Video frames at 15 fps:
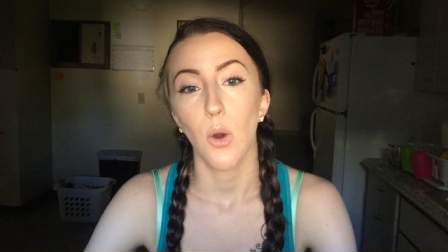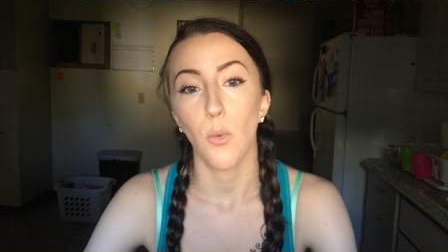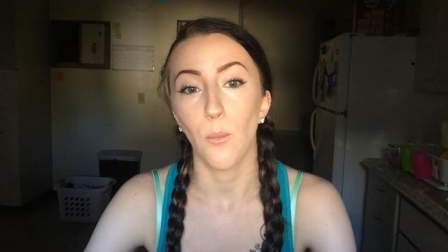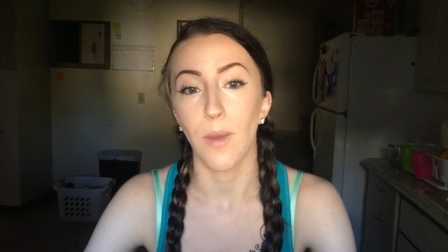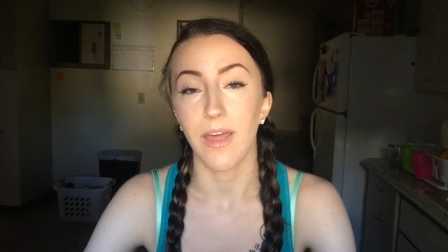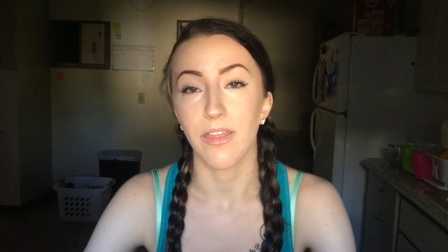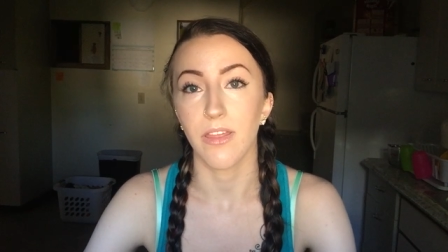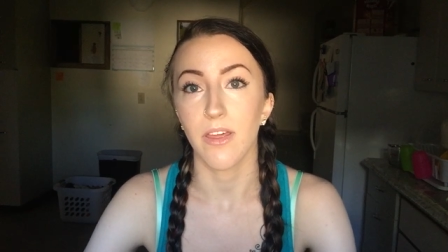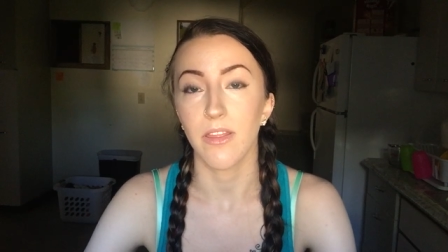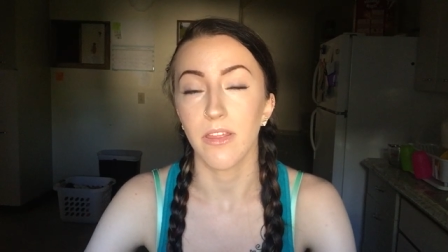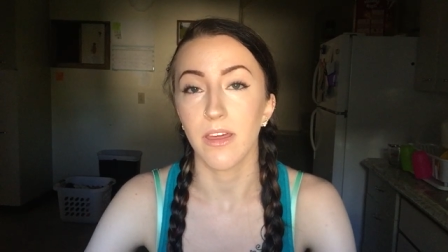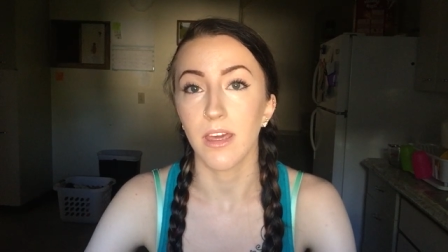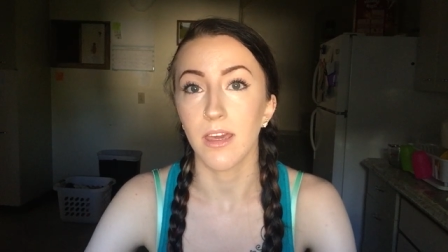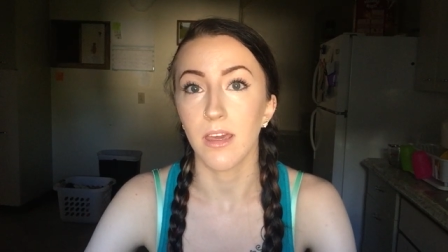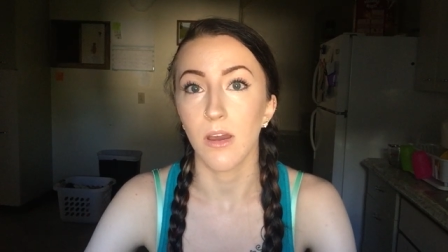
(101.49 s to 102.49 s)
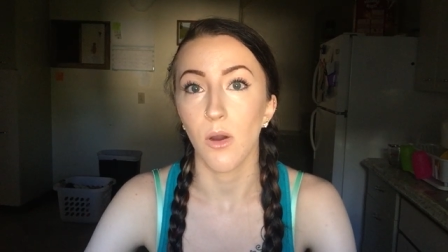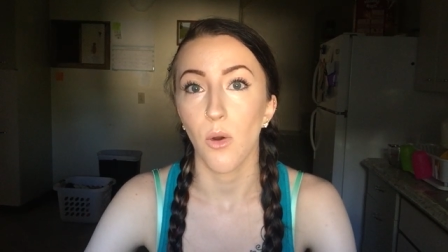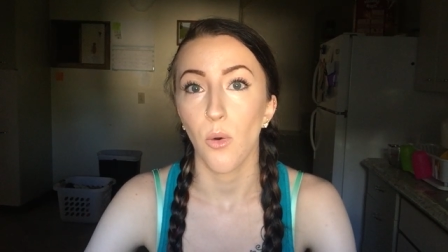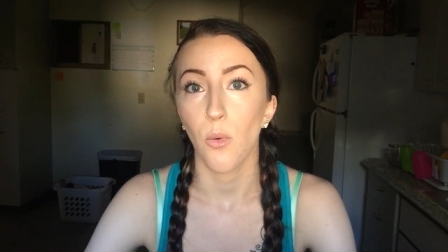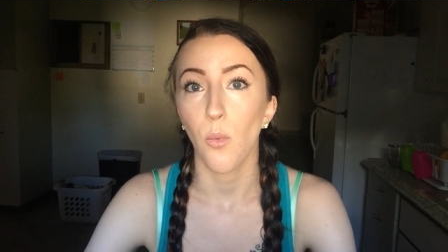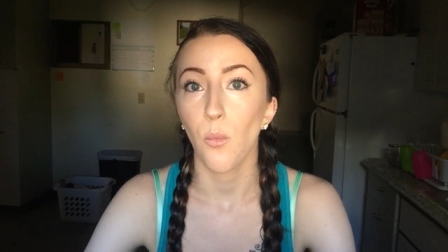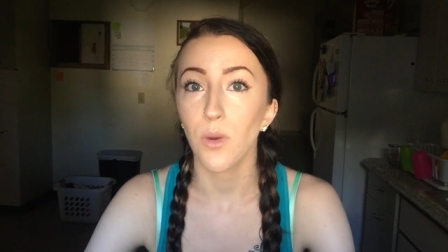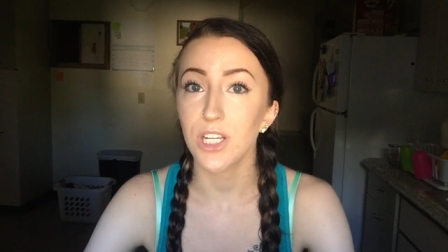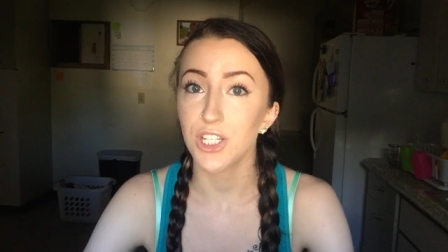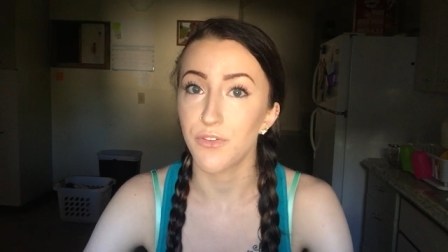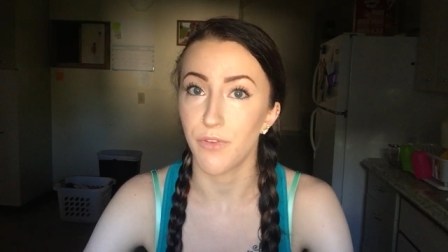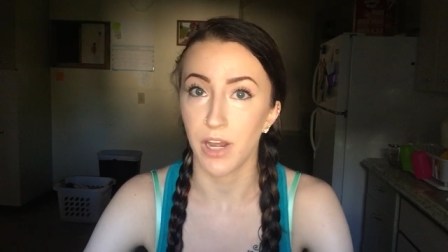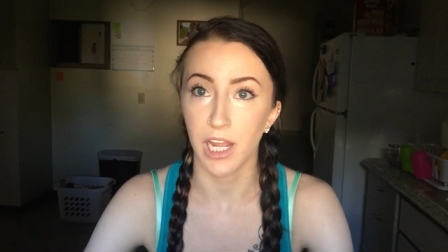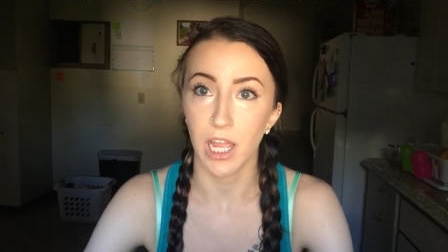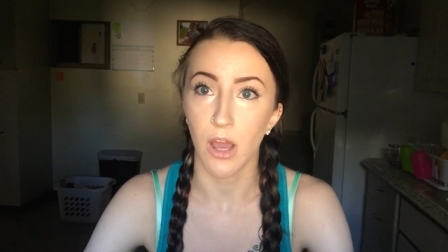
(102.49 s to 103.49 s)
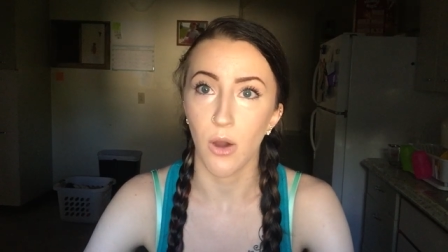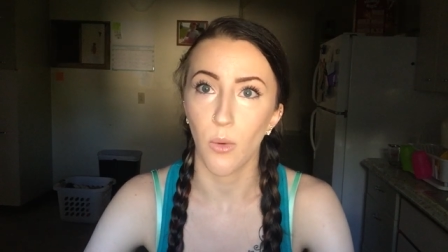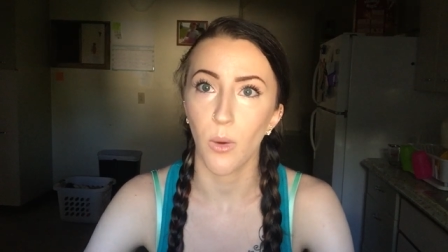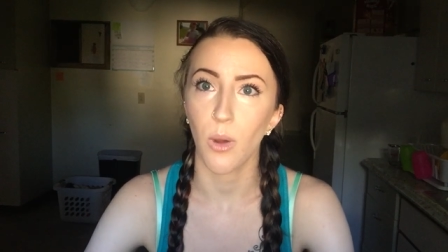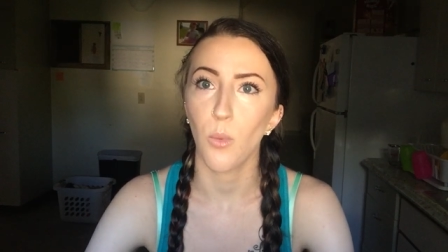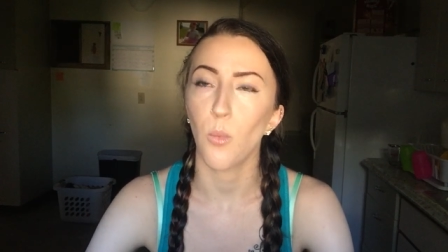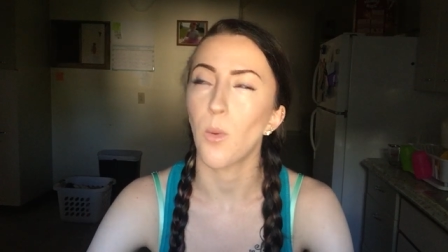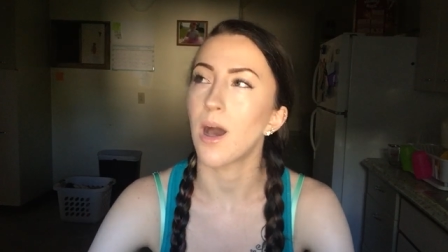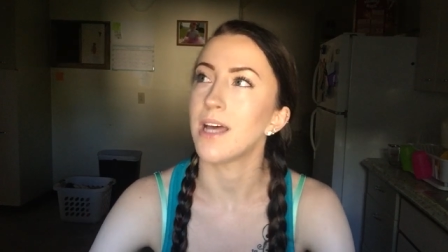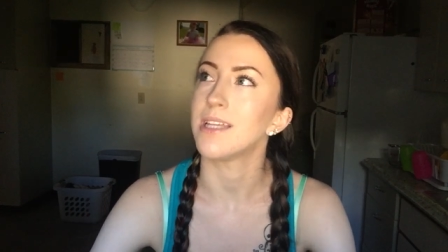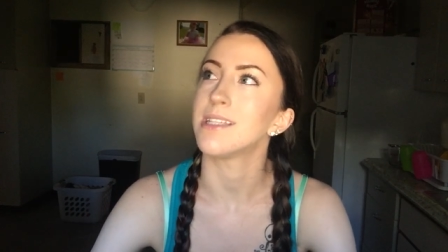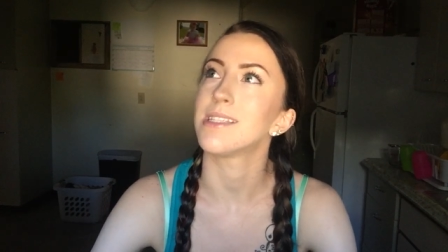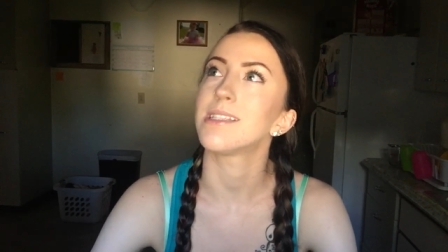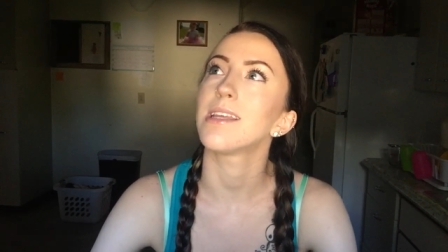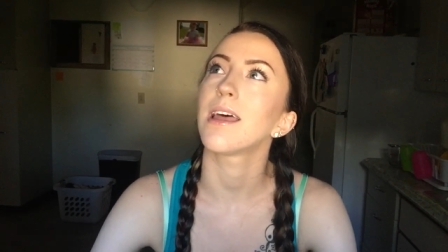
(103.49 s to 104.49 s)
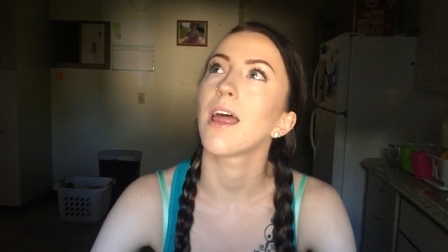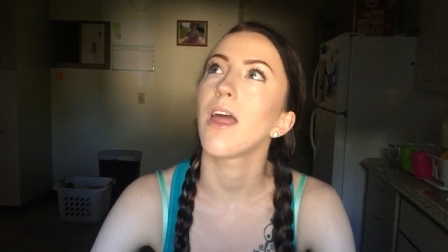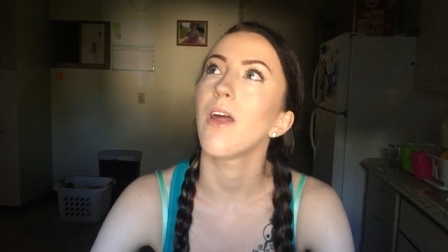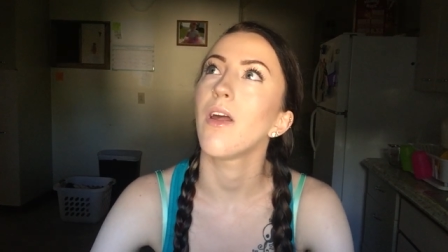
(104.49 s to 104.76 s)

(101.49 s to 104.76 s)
with the Wish video was,